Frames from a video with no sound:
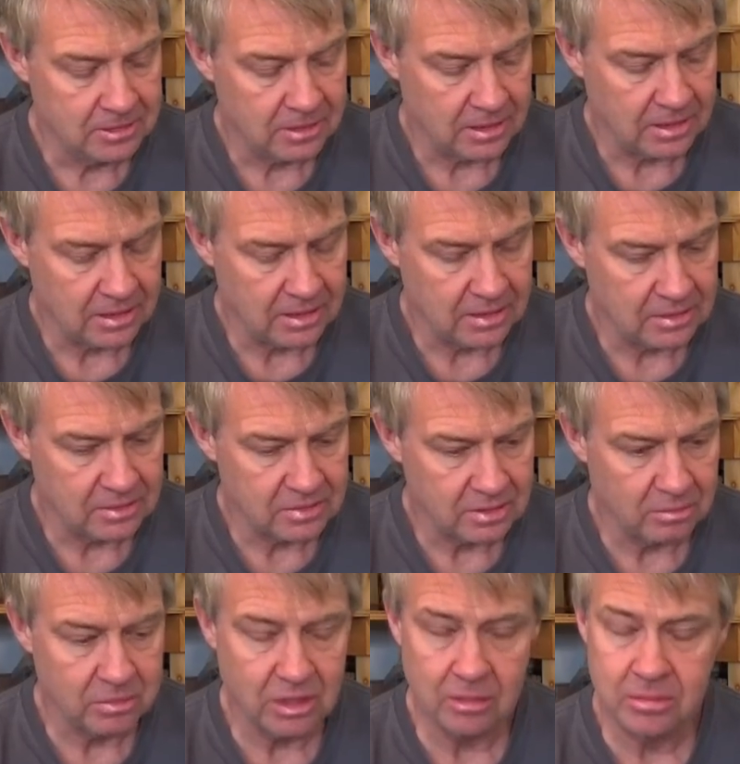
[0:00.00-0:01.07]
and
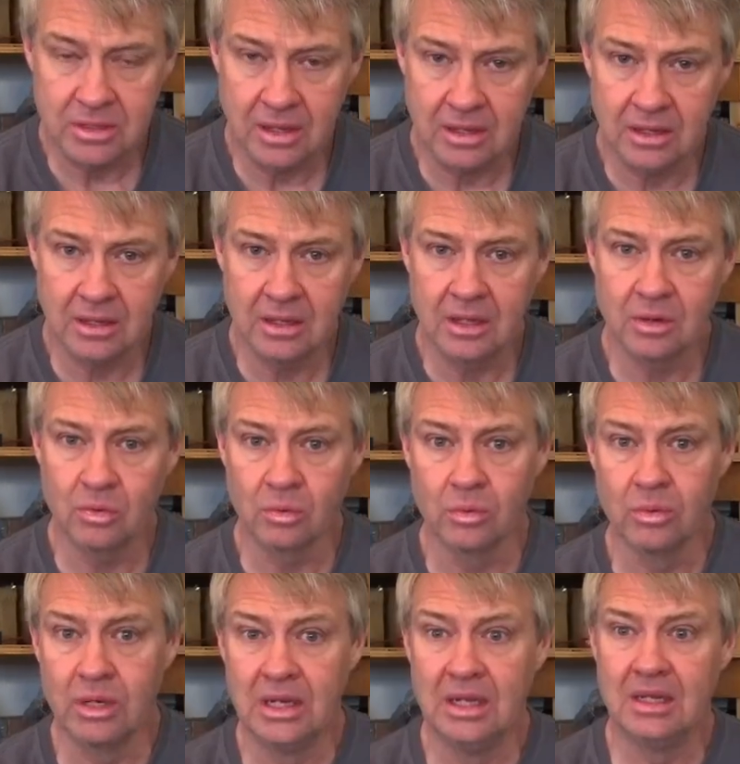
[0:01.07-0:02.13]
sometimes that can get
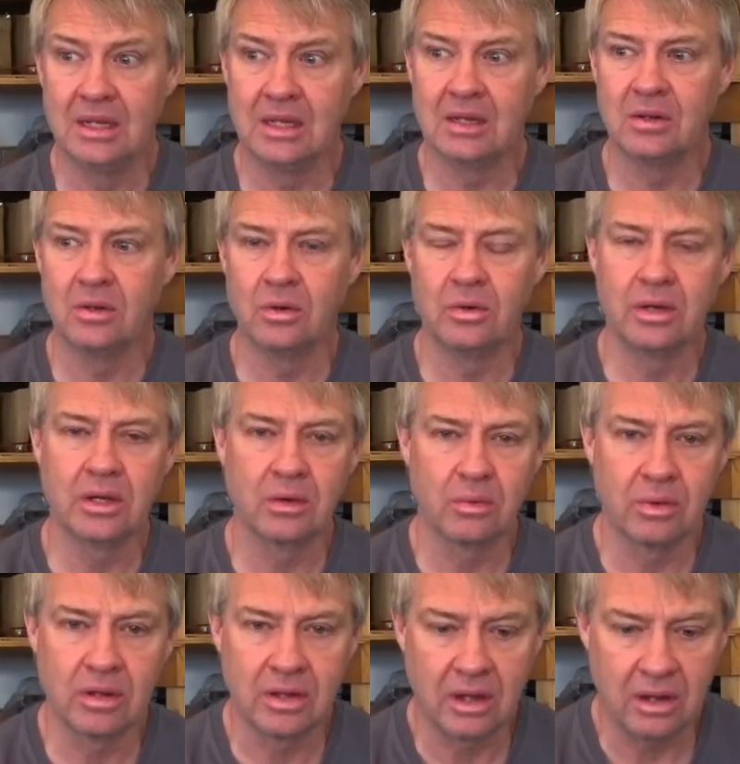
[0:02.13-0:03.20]
really annoying or
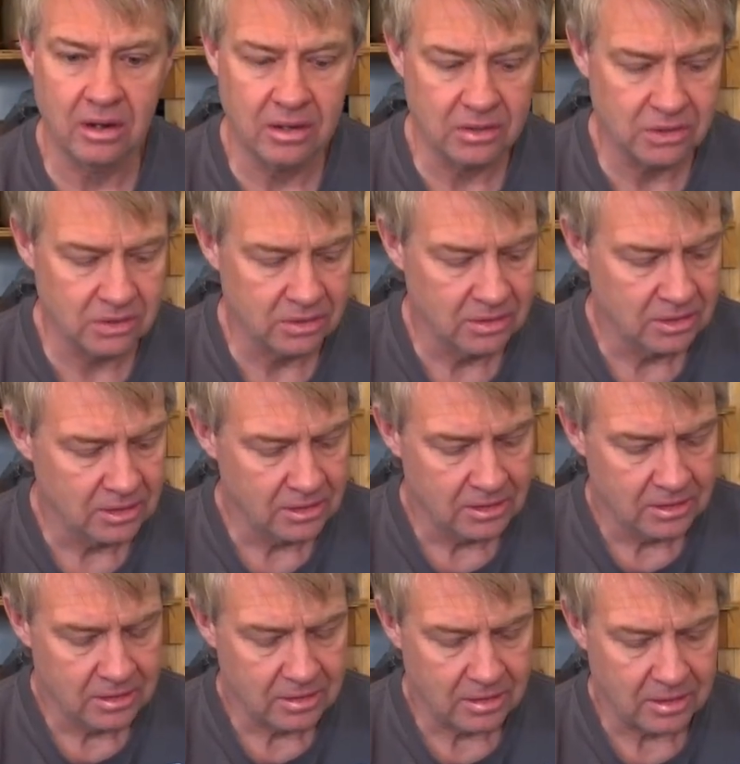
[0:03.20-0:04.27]
really harsh.
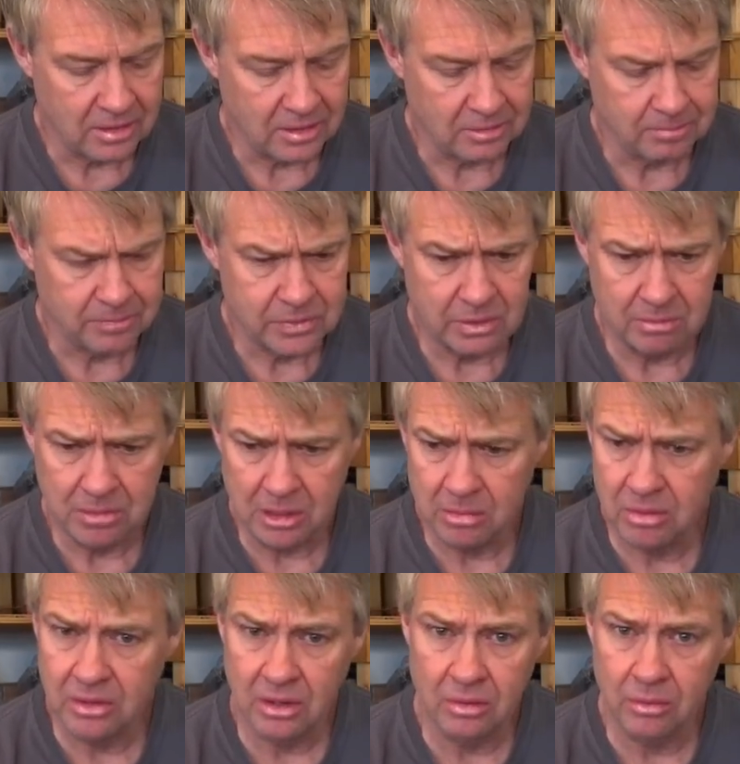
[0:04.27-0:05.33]
Um, some
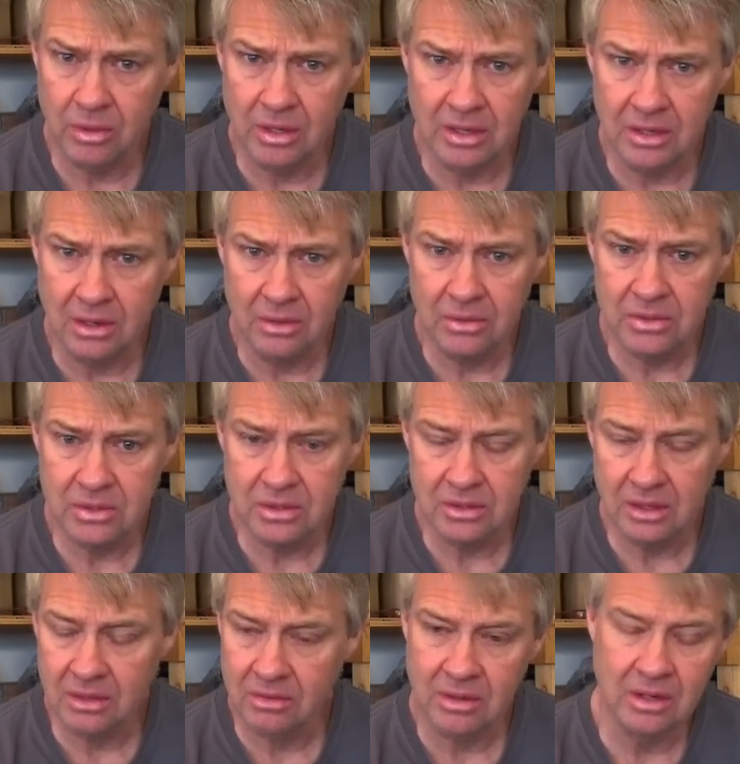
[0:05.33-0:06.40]
people don't really notice it,
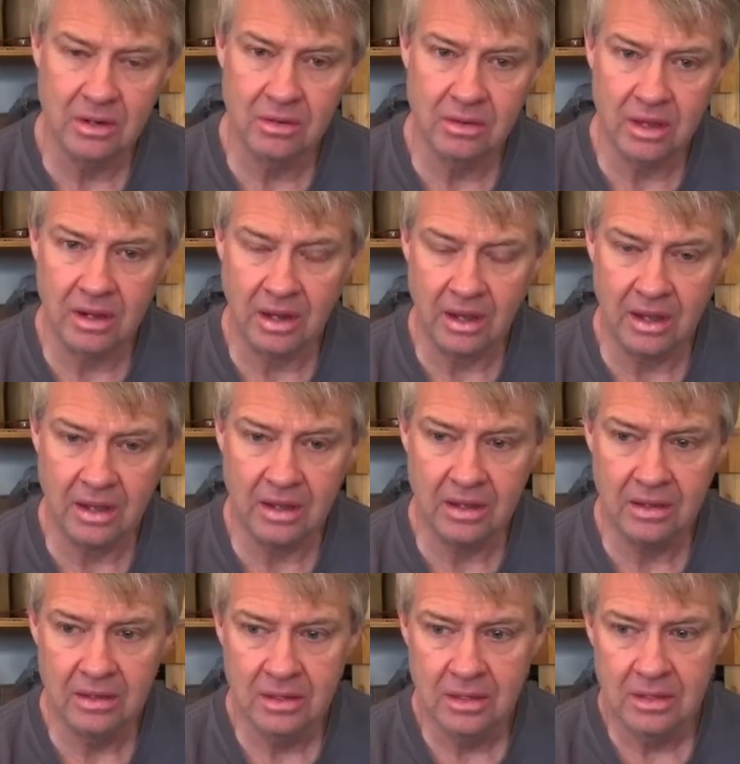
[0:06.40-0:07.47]
they don't hear that high.
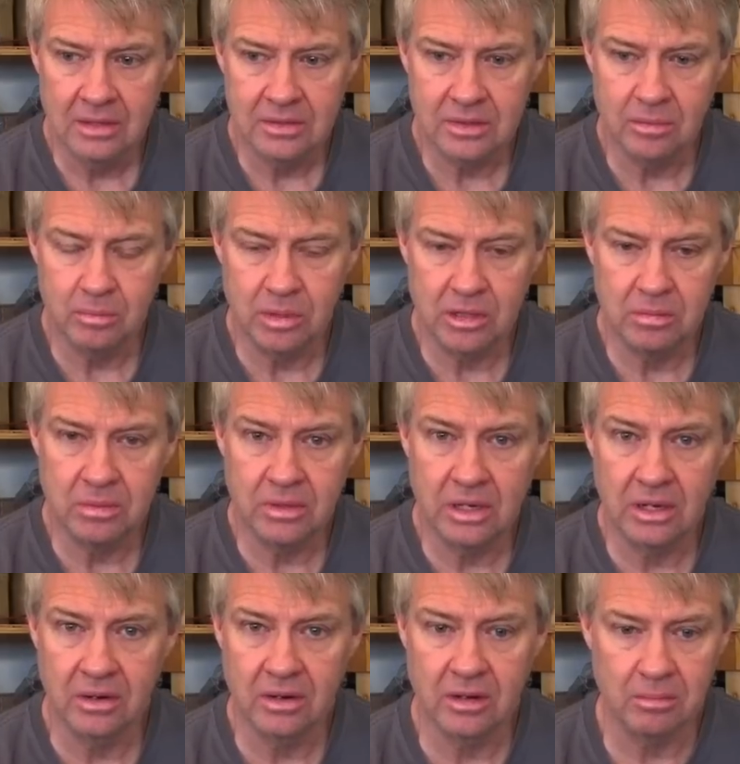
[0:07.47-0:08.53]
Some people
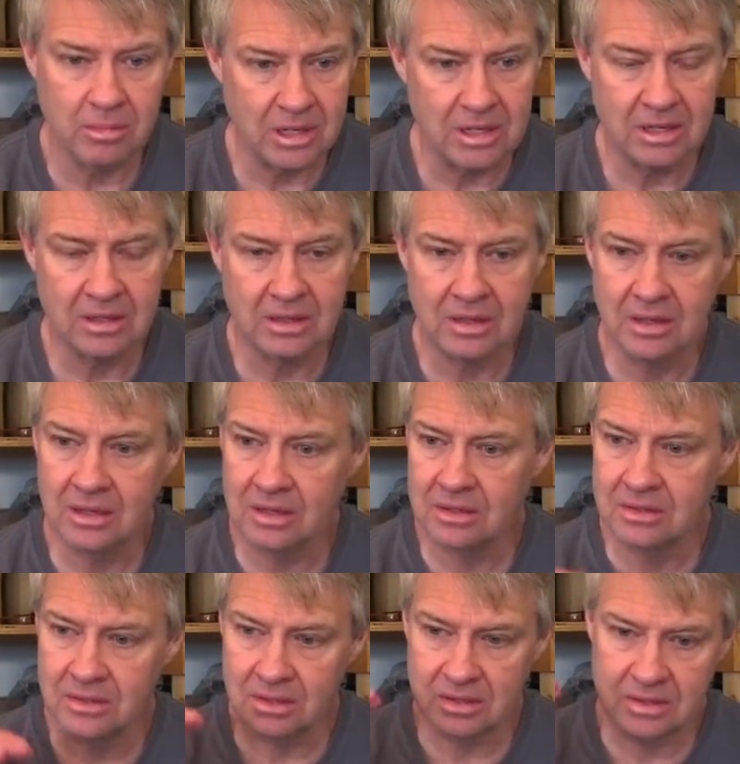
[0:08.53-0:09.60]
hear it immediately and it
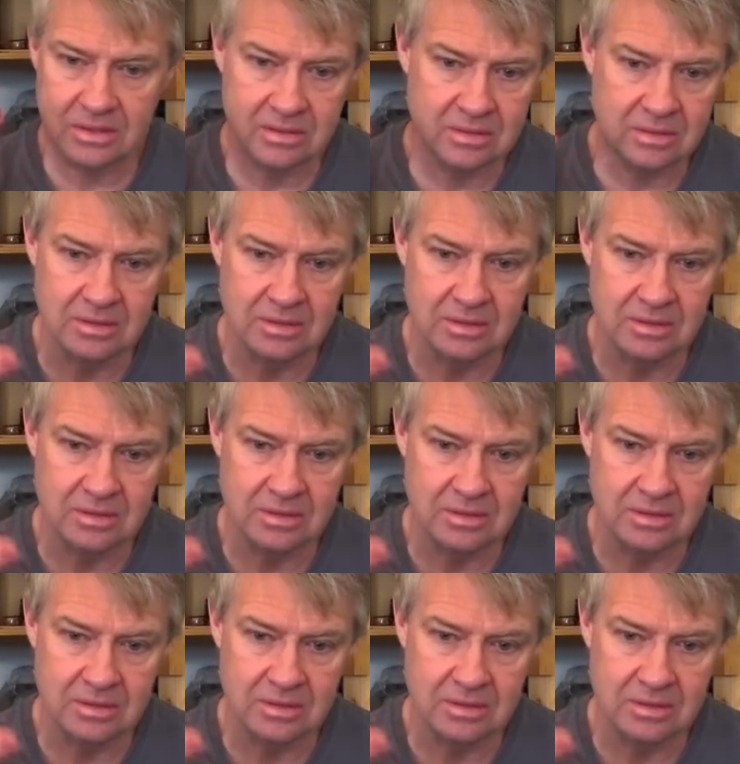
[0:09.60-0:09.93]
just